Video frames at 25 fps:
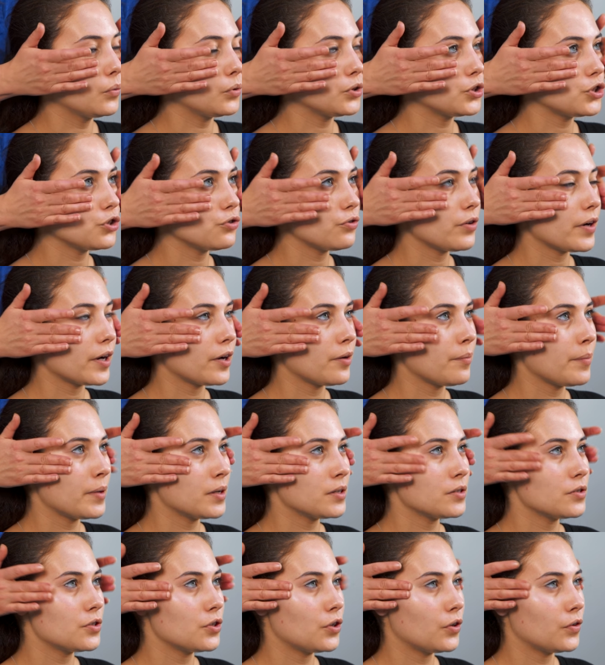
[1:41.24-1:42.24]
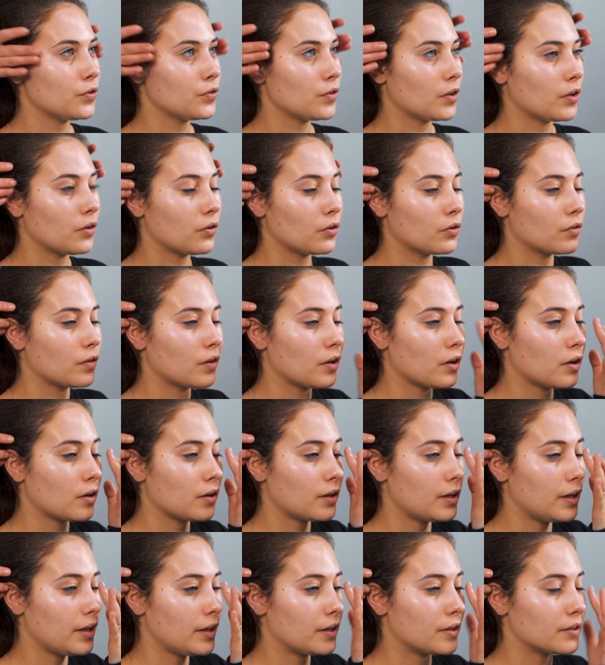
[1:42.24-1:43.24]
Would you recommend using on the
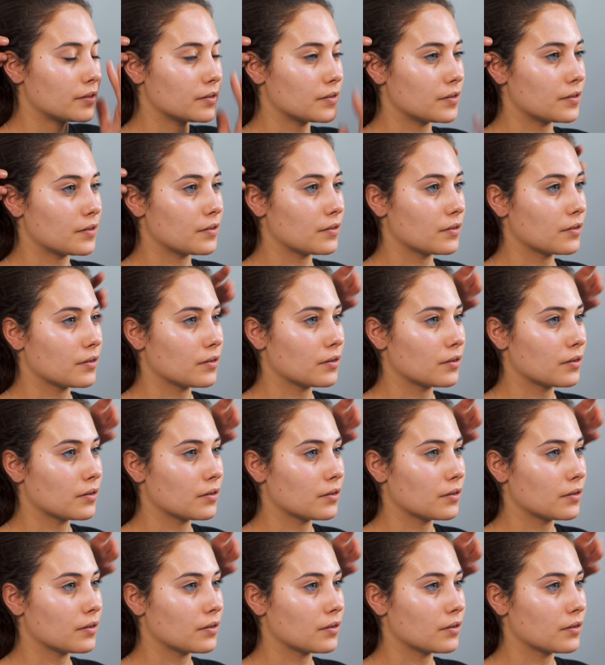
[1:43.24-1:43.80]
eyelids?